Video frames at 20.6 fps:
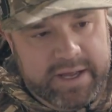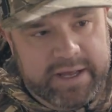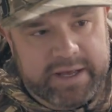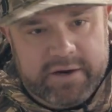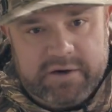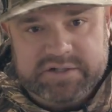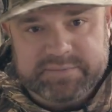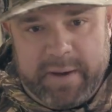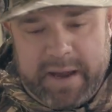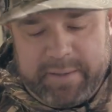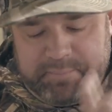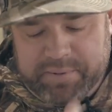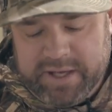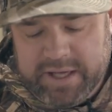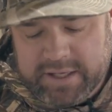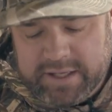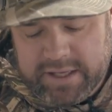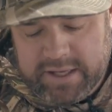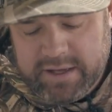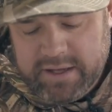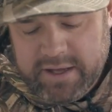Here's my
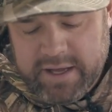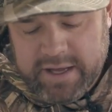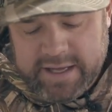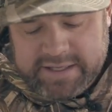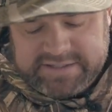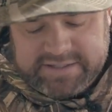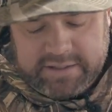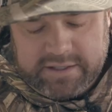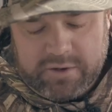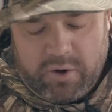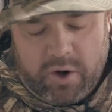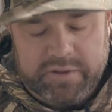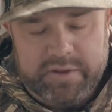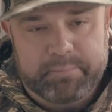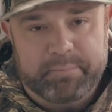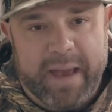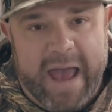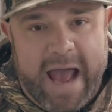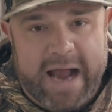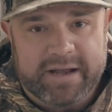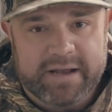pinky, it's gonna go on the
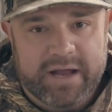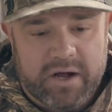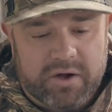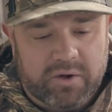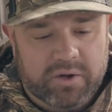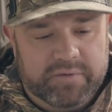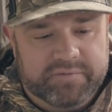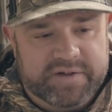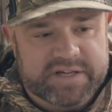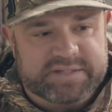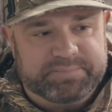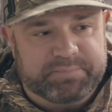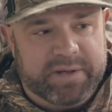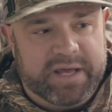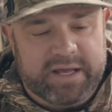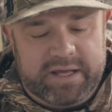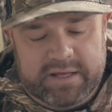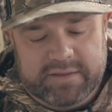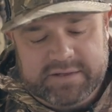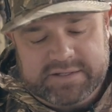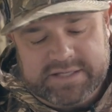back knuckle of this
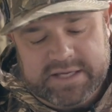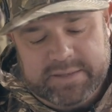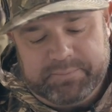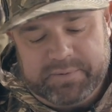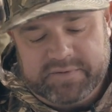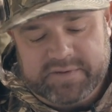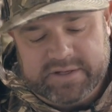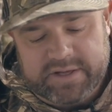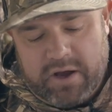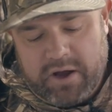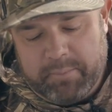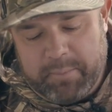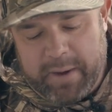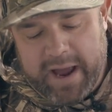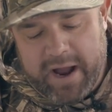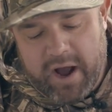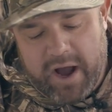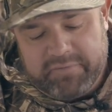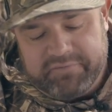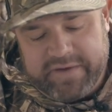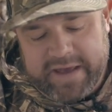pinky. The tip of my
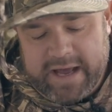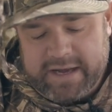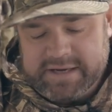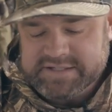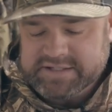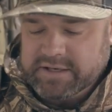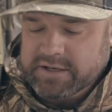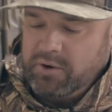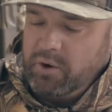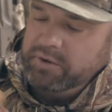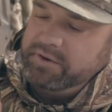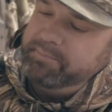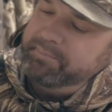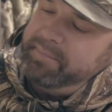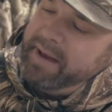offhand is gonna go on the